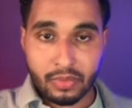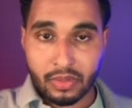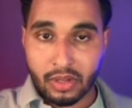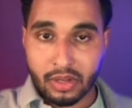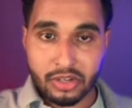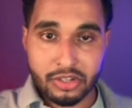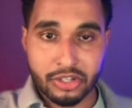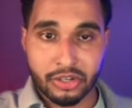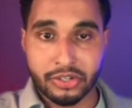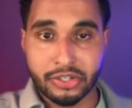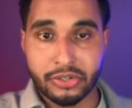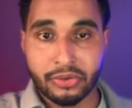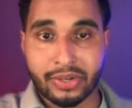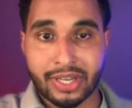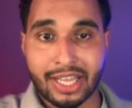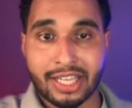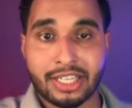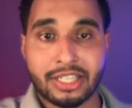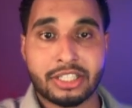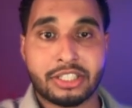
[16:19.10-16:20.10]
So you
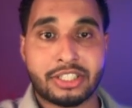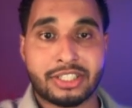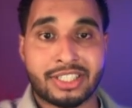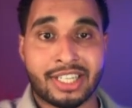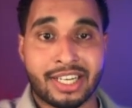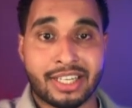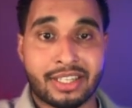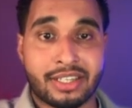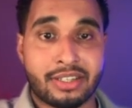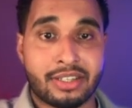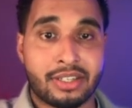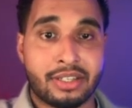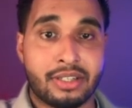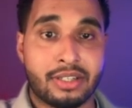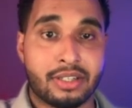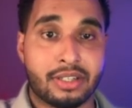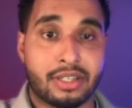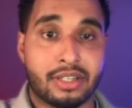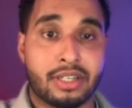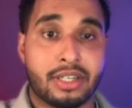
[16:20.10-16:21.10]
can check
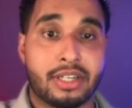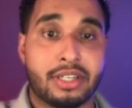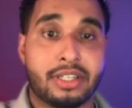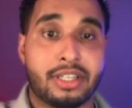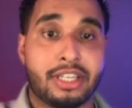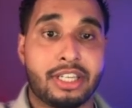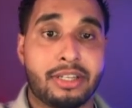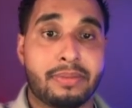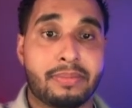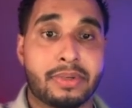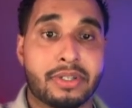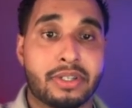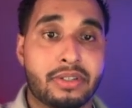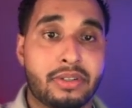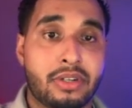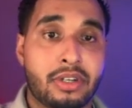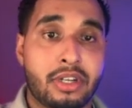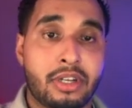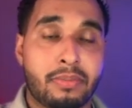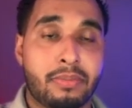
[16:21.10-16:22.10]
the email
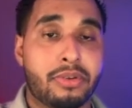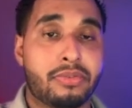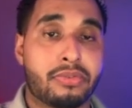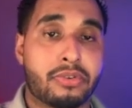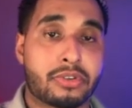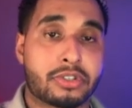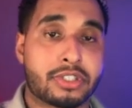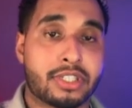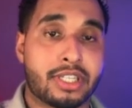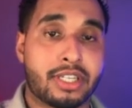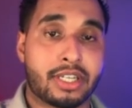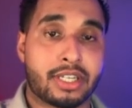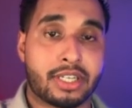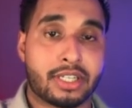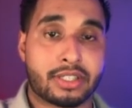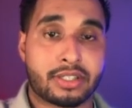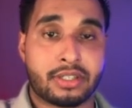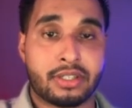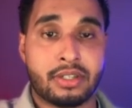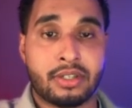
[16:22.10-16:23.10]
before sending
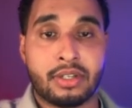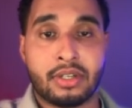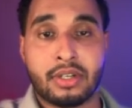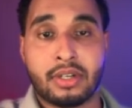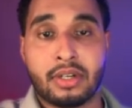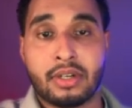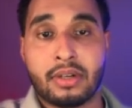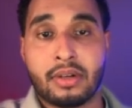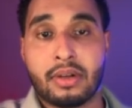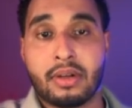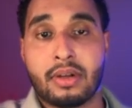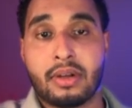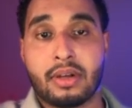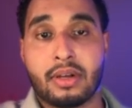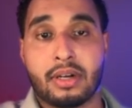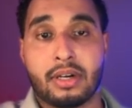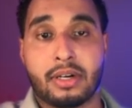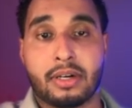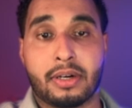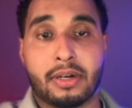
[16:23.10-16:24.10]
it.
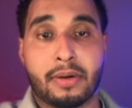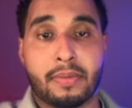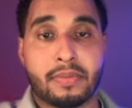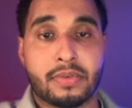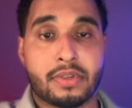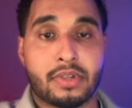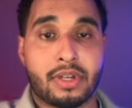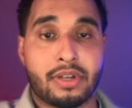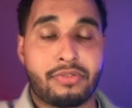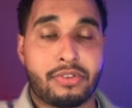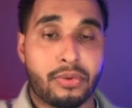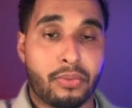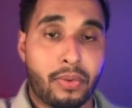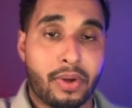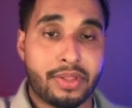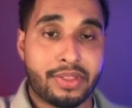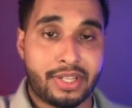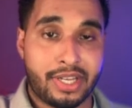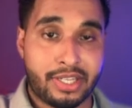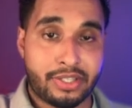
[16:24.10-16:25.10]
If you
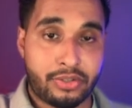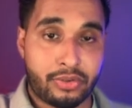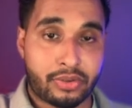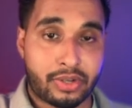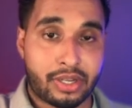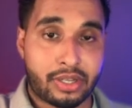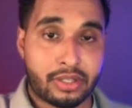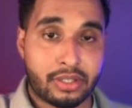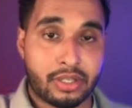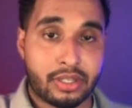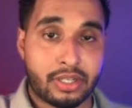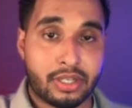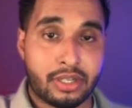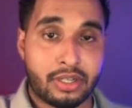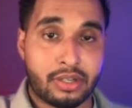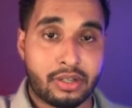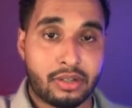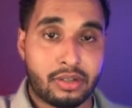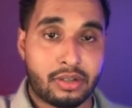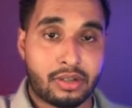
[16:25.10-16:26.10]
want that, you can
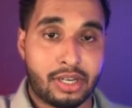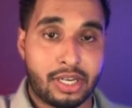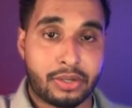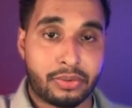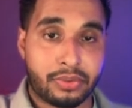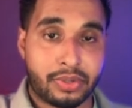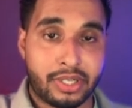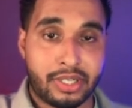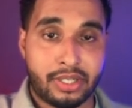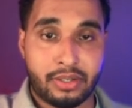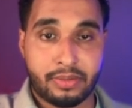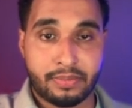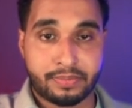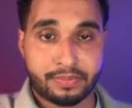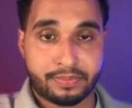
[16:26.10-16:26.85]
click on here.